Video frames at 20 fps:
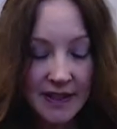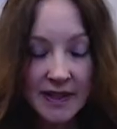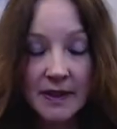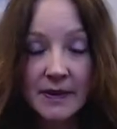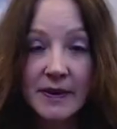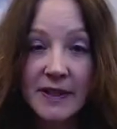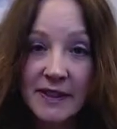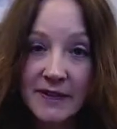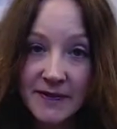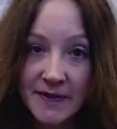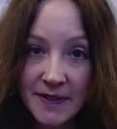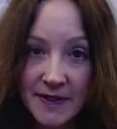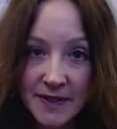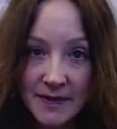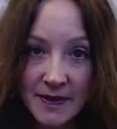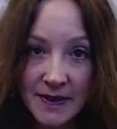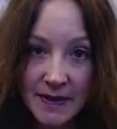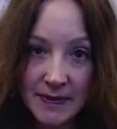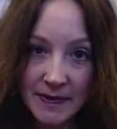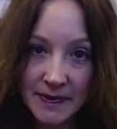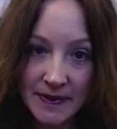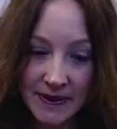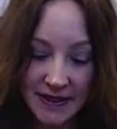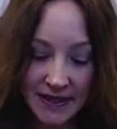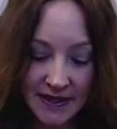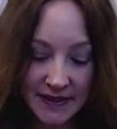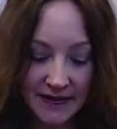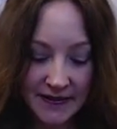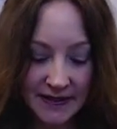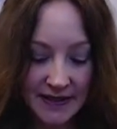What I first want to point
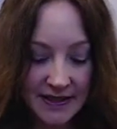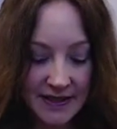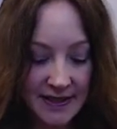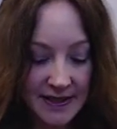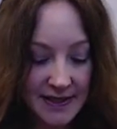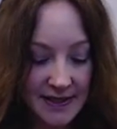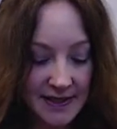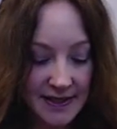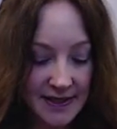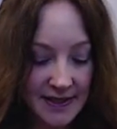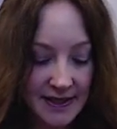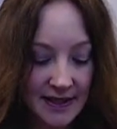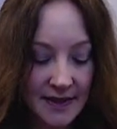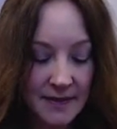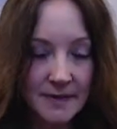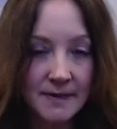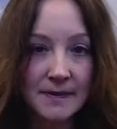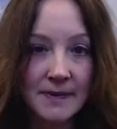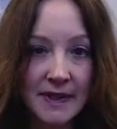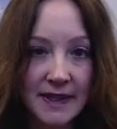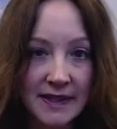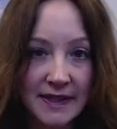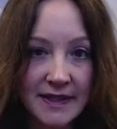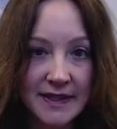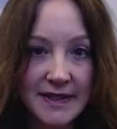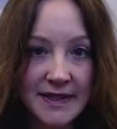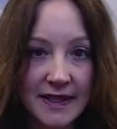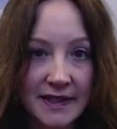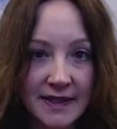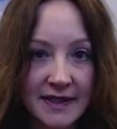out is this is not one
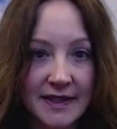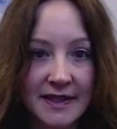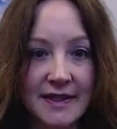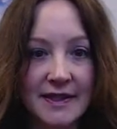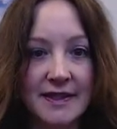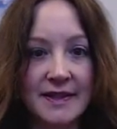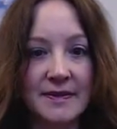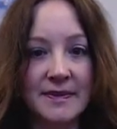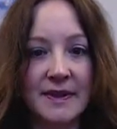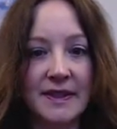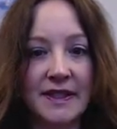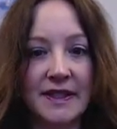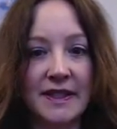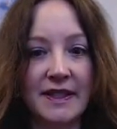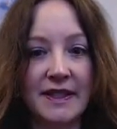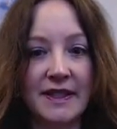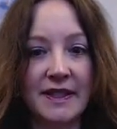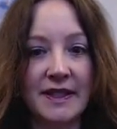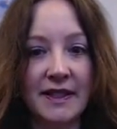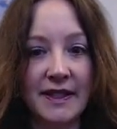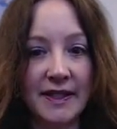sentence where he